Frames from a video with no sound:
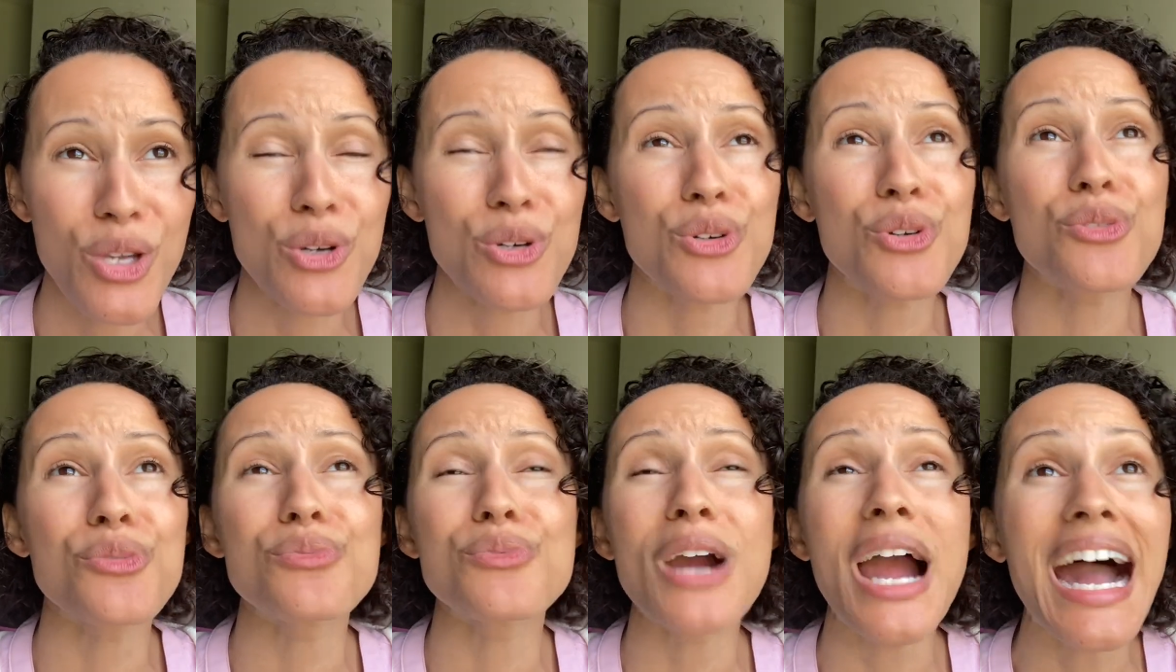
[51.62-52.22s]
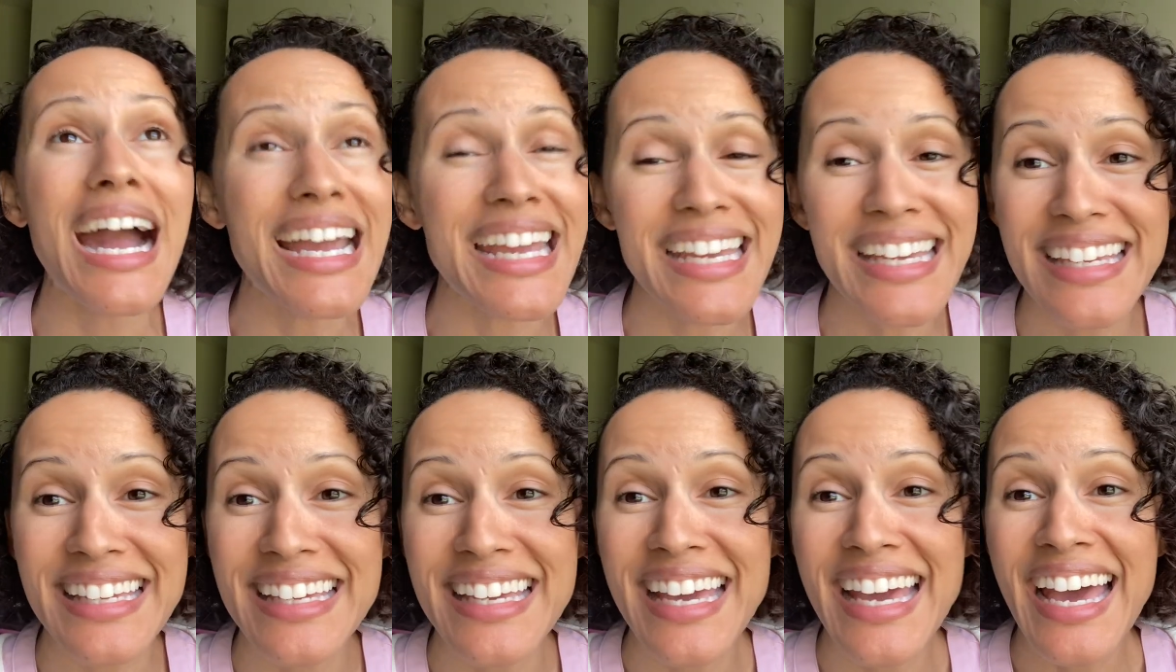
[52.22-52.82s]

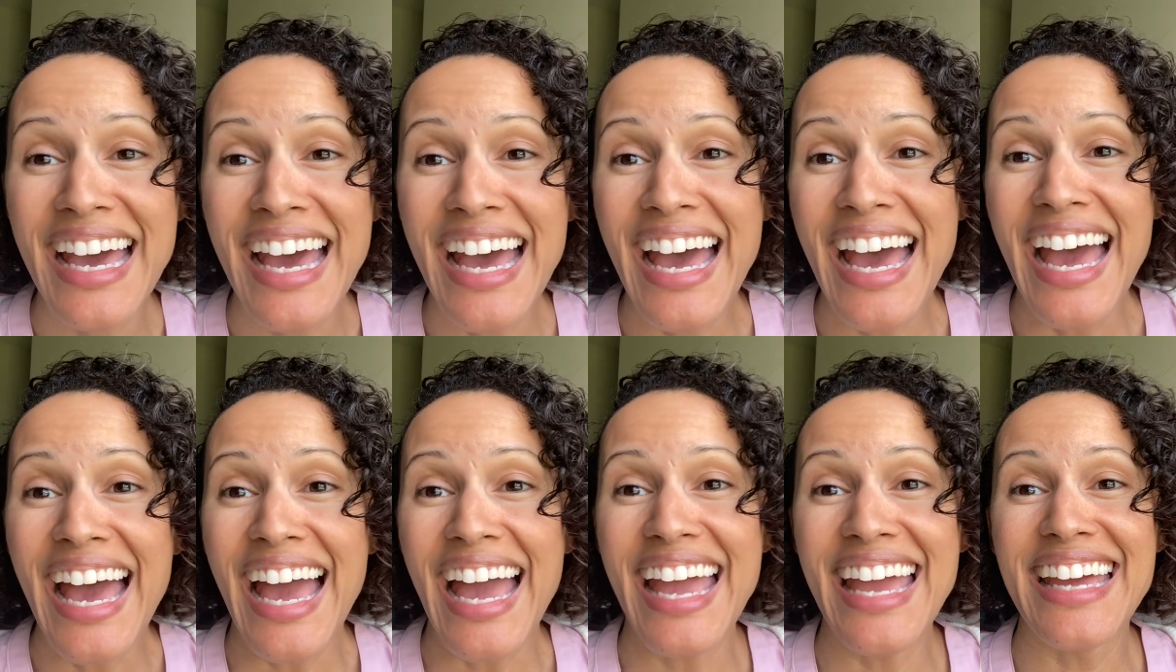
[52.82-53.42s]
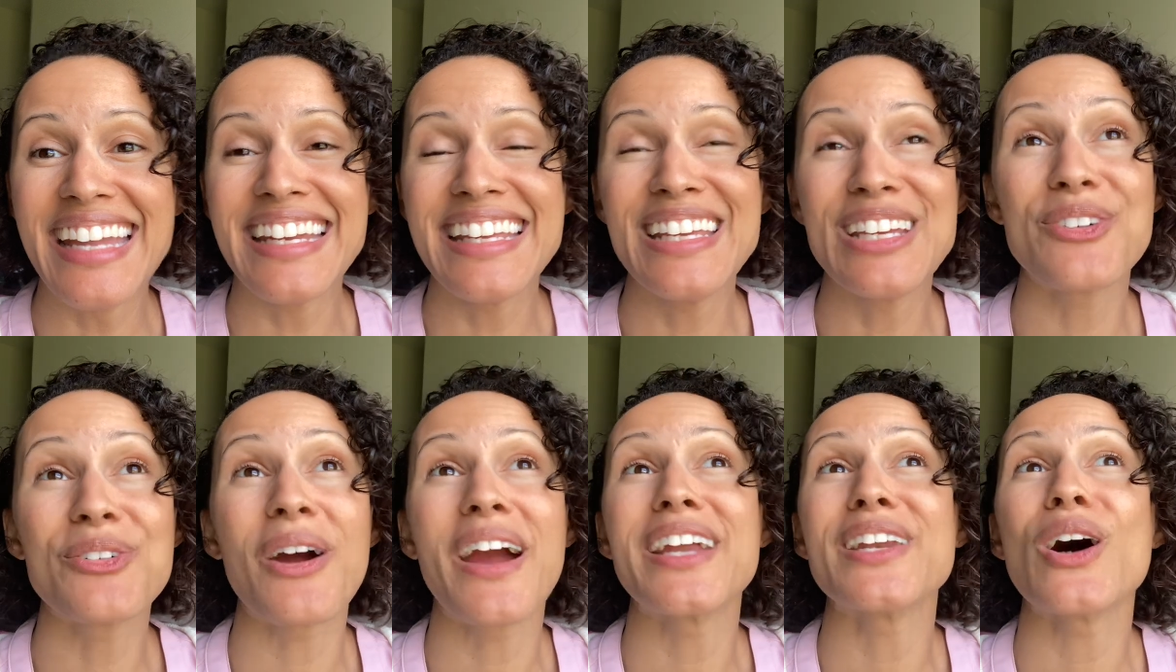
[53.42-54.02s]
crying. And he
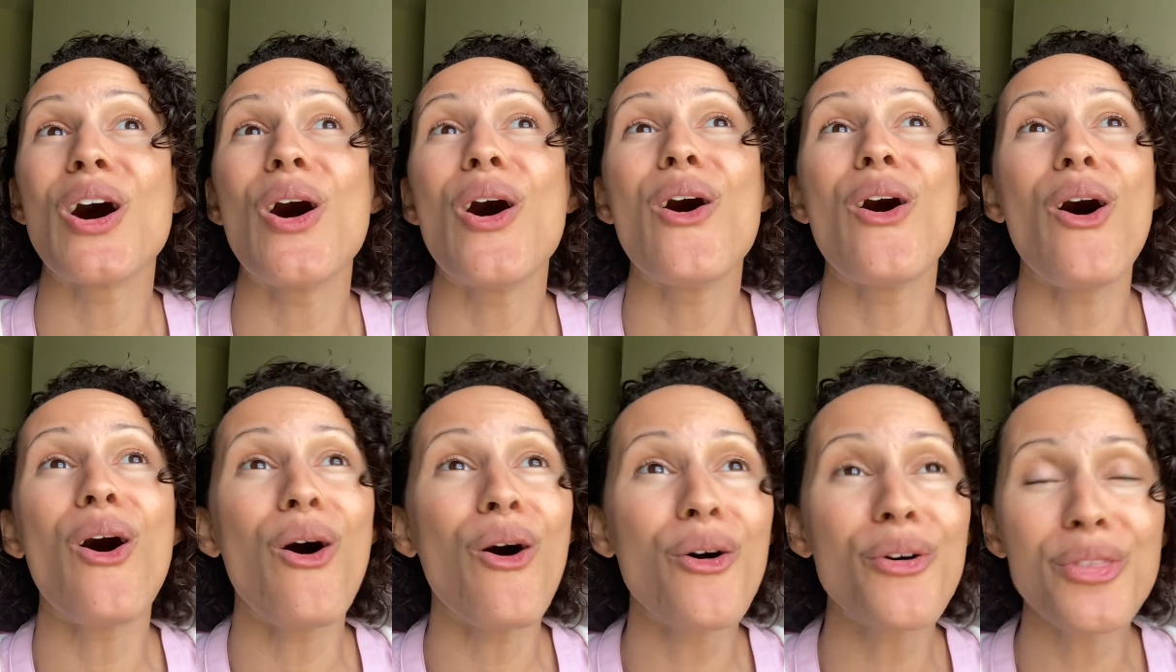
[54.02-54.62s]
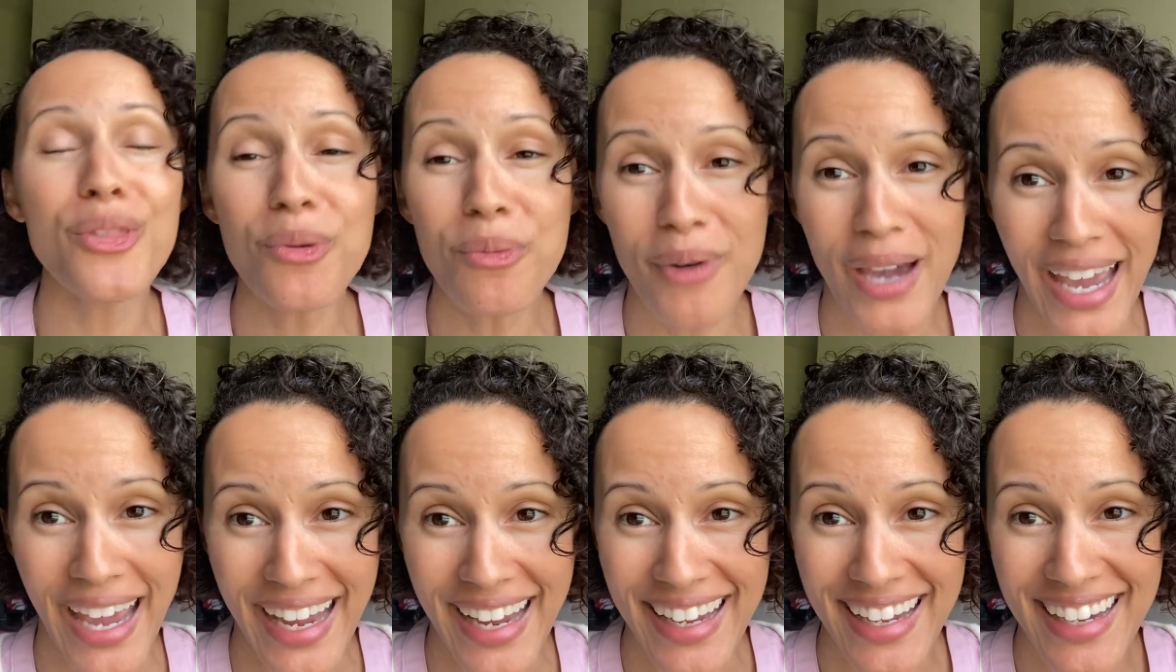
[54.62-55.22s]
cried all the
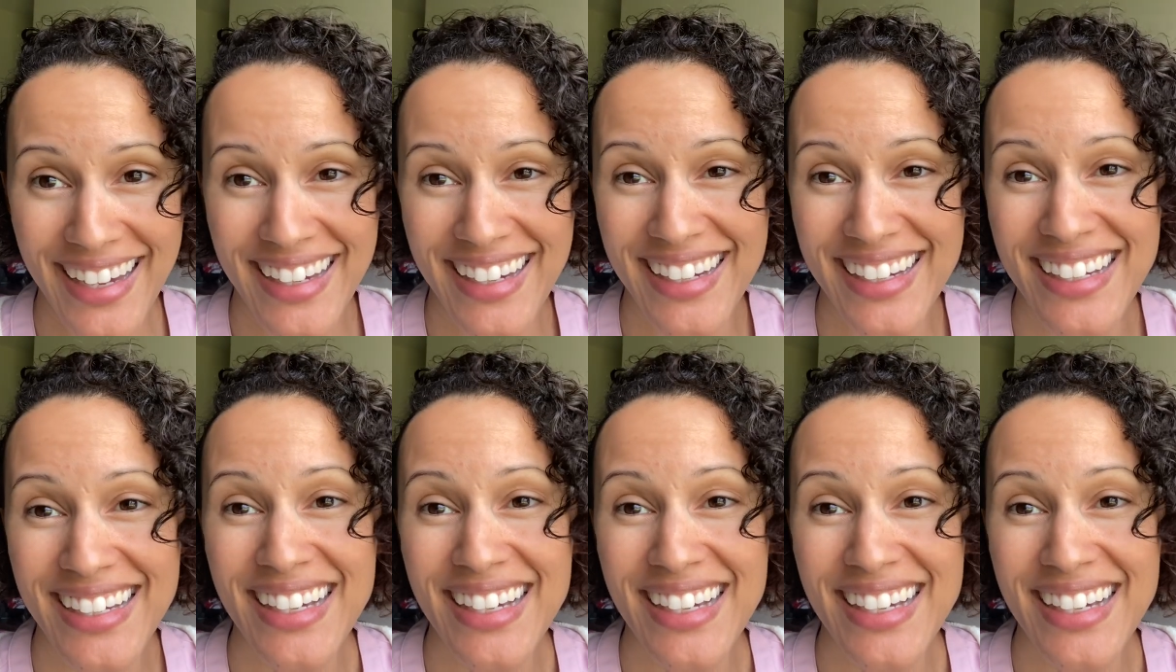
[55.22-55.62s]
way.